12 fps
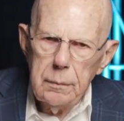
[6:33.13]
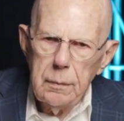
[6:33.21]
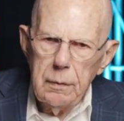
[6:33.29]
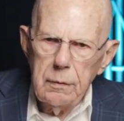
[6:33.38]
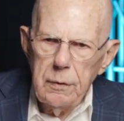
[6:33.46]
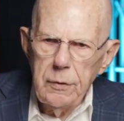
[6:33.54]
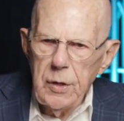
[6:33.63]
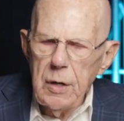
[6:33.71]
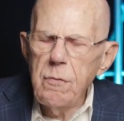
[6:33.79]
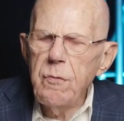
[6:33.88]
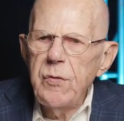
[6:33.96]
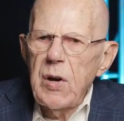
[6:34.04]

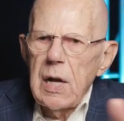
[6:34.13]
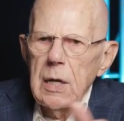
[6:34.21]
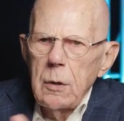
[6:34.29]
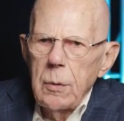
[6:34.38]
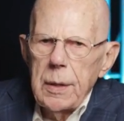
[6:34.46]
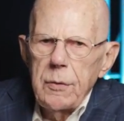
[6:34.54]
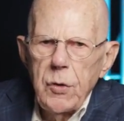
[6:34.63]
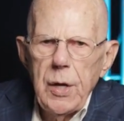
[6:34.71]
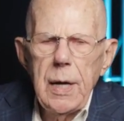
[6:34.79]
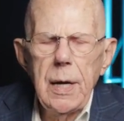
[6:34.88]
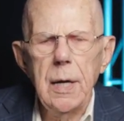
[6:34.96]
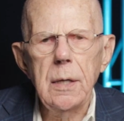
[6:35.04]
Then, following
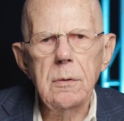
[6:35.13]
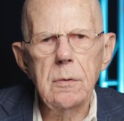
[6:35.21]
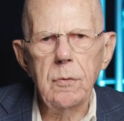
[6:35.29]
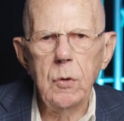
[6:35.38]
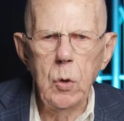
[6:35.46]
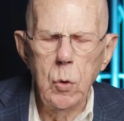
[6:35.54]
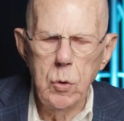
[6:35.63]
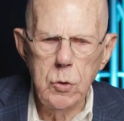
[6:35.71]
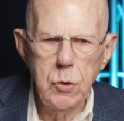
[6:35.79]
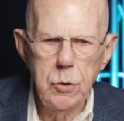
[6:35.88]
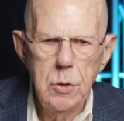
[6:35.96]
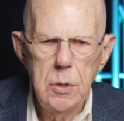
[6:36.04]
that, of
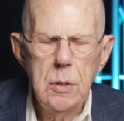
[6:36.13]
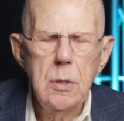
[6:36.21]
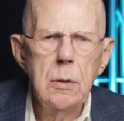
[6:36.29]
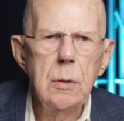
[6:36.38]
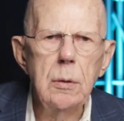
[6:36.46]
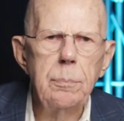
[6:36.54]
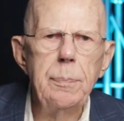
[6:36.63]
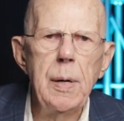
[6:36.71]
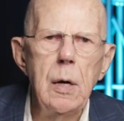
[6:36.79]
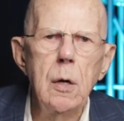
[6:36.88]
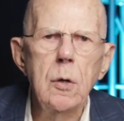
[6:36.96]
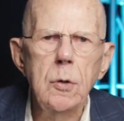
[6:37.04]
course, uh,
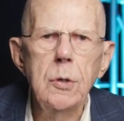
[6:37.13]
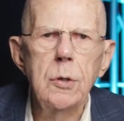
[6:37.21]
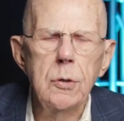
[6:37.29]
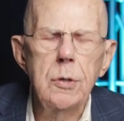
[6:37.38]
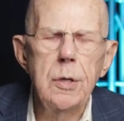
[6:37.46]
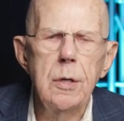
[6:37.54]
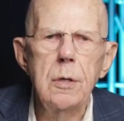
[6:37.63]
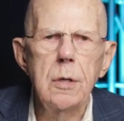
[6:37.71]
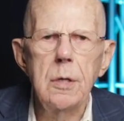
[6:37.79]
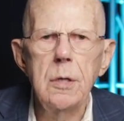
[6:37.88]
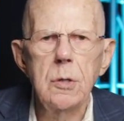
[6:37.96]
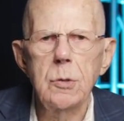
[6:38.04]
Paul
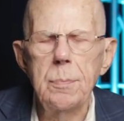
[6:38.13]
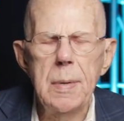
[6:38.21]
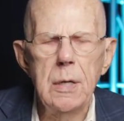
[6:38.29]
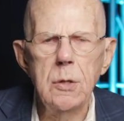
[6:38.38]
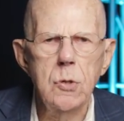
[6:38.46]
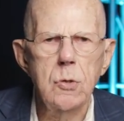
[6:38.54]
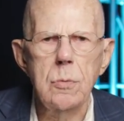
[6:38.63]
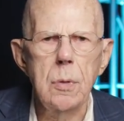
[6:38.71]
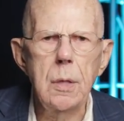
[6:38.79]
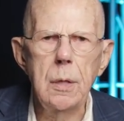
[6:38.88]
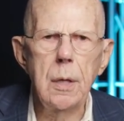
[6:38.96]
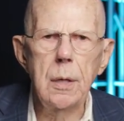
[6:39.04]
continued his
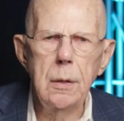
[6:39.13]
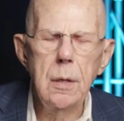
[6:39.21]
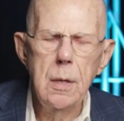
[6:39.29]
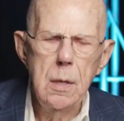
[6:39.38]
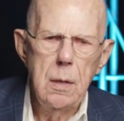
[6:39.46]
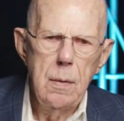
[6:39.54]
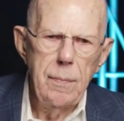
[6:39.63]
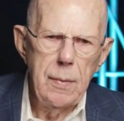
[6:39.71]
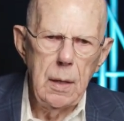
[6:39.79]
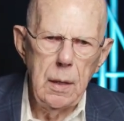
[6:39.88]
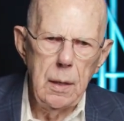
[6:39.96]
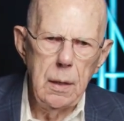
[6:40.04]
ministry and
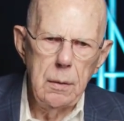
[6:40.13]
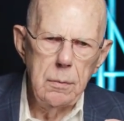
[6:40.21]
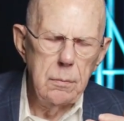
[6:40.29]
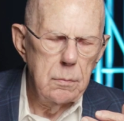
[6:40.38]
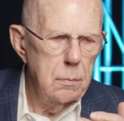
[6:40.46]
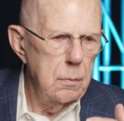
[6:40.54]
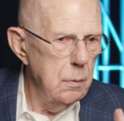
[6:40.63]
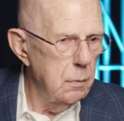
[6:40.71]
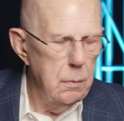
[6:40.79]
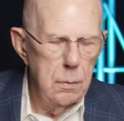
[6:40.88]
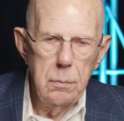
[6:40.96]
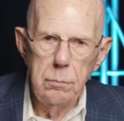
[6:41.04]
and
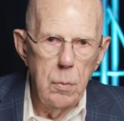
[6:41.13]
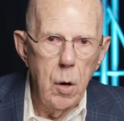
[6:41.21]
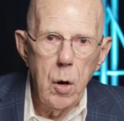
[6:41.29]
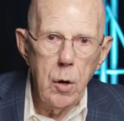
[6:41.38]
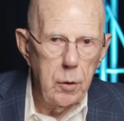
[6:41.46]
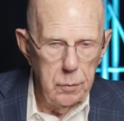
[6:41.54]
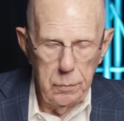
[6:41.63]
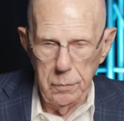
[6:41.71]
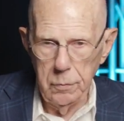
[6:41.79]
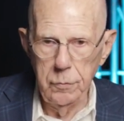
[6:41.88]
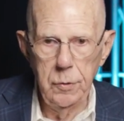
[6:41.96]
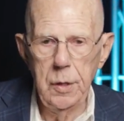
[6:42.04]
Mark
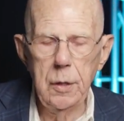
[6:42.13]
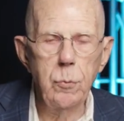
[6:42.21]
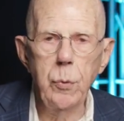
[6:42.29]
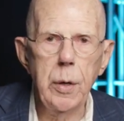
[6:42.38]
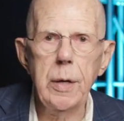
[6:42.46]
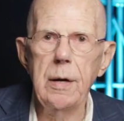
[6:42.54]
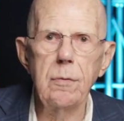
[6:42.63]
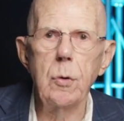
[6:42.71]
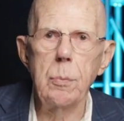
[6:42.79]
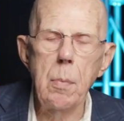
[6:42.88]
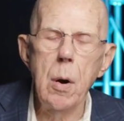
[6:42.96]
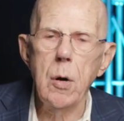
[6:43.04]
did whatever
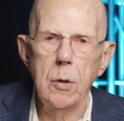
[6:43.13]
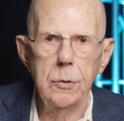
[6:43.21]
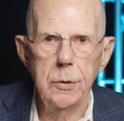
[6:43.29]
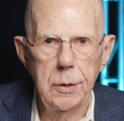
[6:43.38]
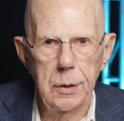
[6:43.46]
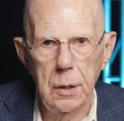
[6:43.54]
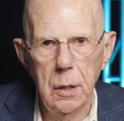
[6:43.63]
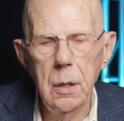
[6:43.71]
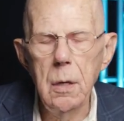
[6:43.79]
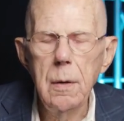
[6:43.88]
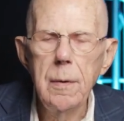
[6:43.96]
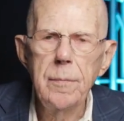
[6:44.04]
Mark did,